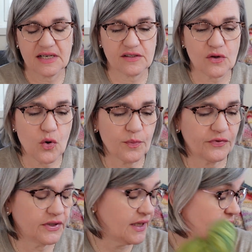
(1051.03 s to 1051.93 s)
here, so
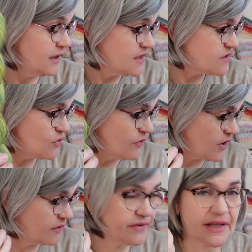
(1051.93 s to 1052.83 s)
hopefully Sue
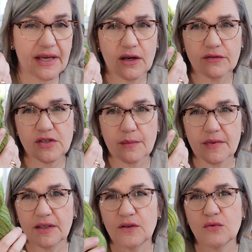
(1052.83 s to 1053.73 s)
can think of
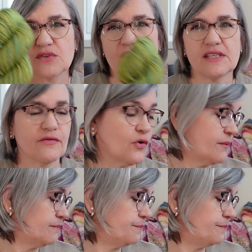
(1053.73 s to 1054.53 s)
something to use this for.